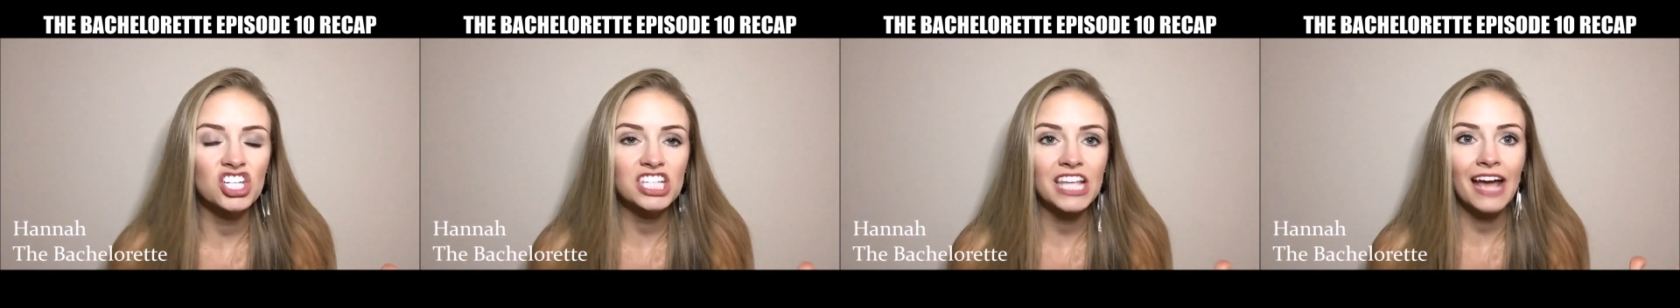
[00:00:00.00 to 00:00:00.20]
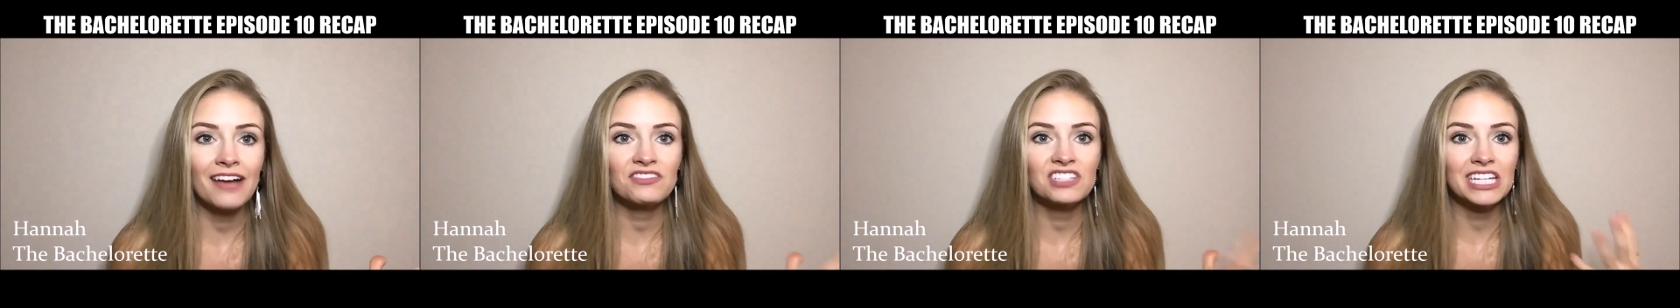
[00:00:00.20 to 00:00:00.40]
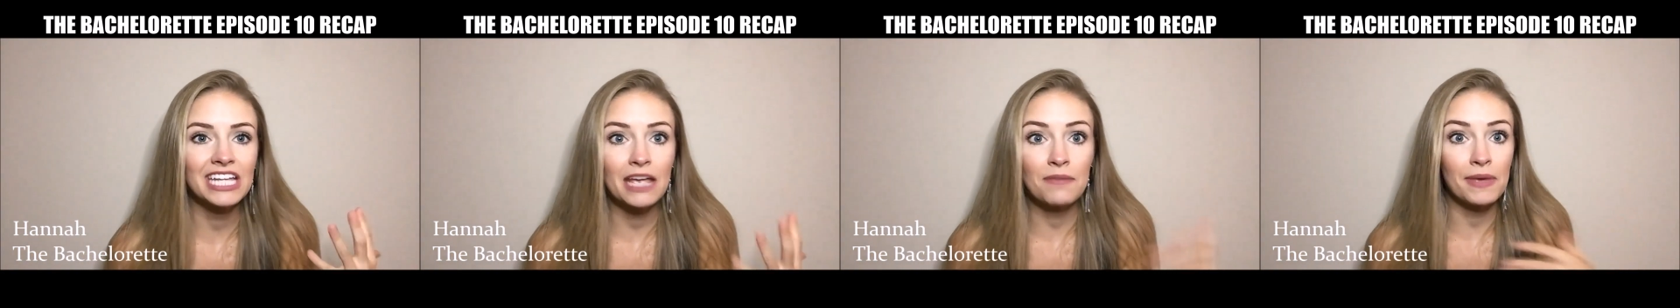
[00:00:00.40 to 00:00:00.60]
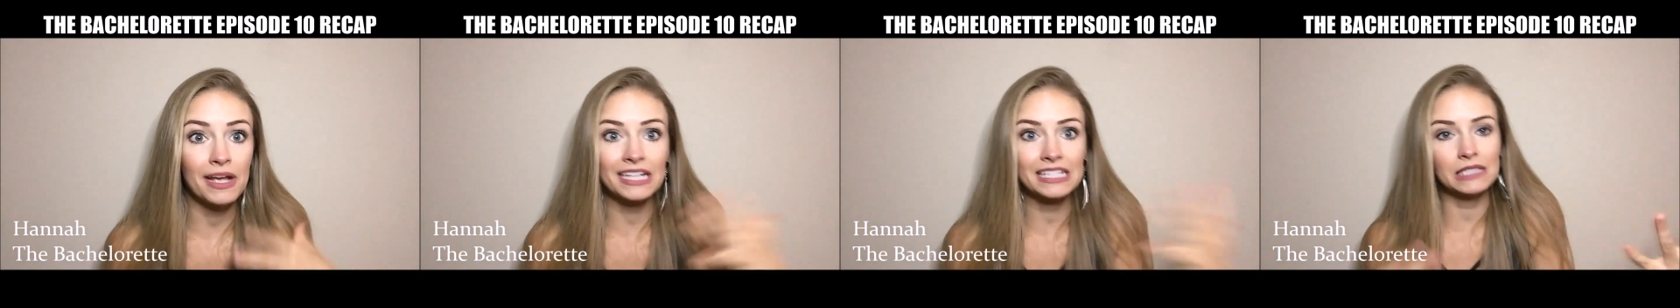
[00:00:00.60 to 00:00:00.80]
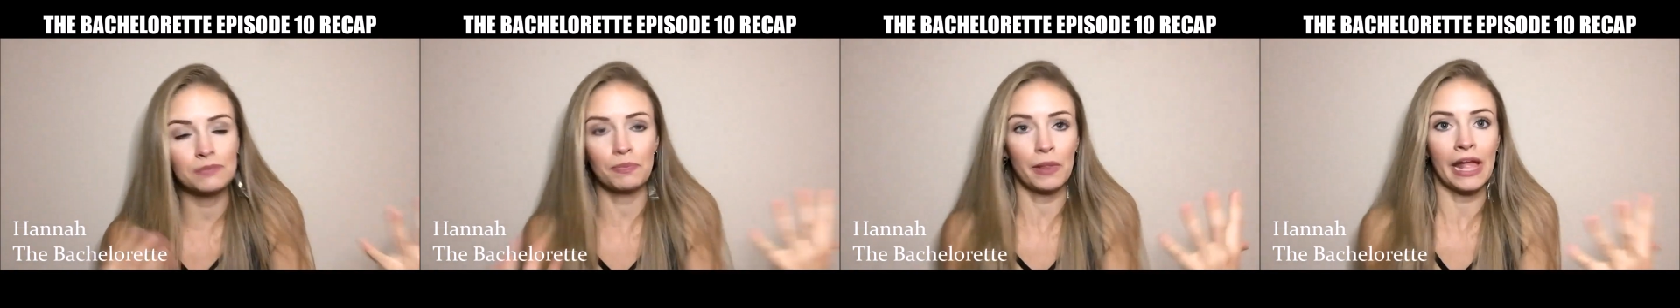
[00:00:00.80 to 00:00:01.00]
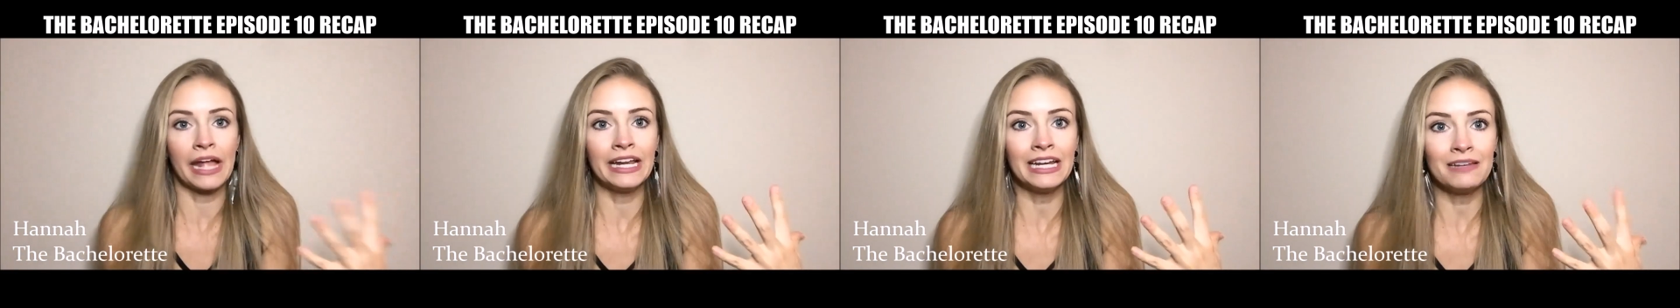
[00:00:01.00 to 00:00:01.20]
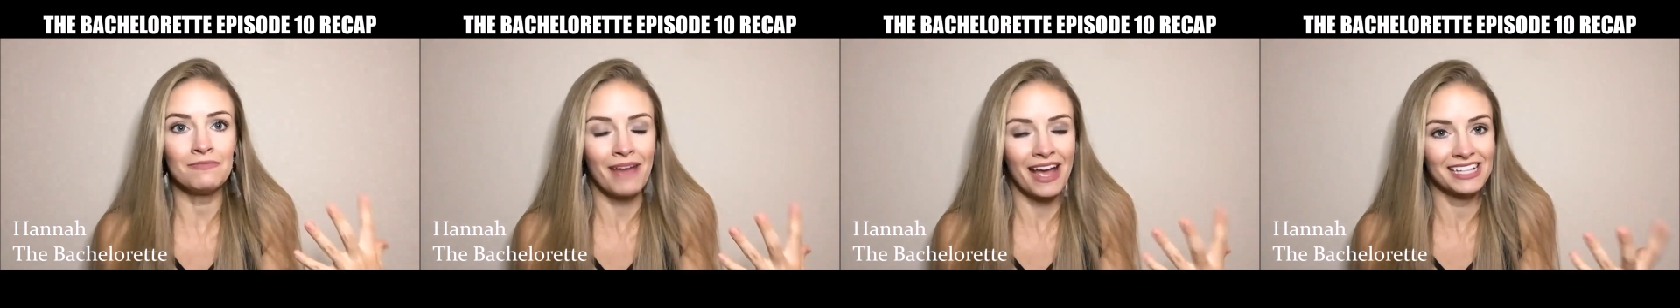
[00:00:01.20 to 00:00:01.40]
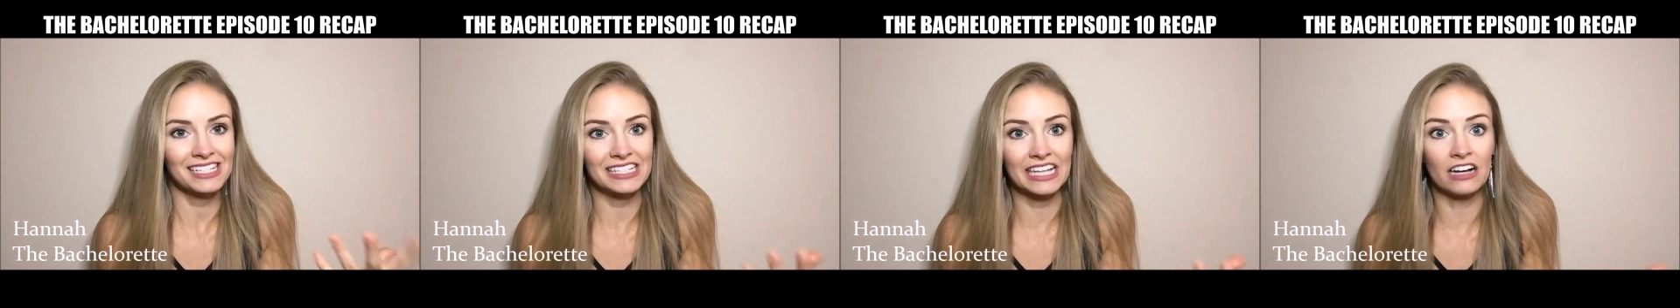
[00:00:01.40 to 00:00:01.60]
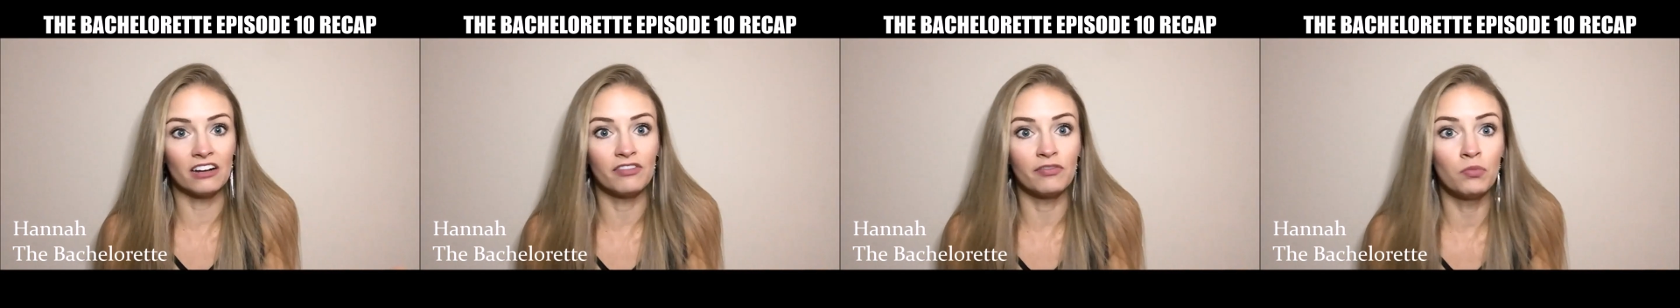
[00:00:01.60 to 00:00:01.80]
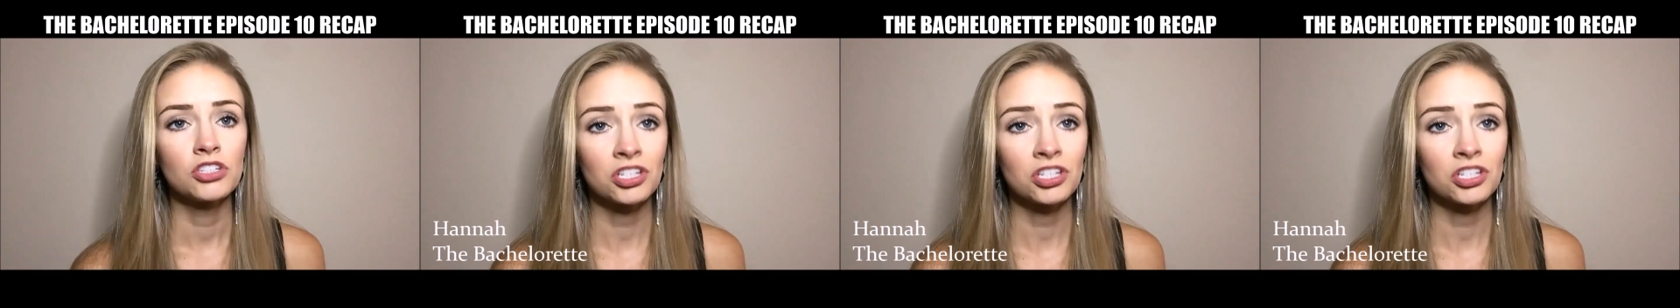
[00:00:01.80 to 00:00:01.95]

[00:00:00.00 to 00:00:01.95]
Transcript: just have to keep explaining myself.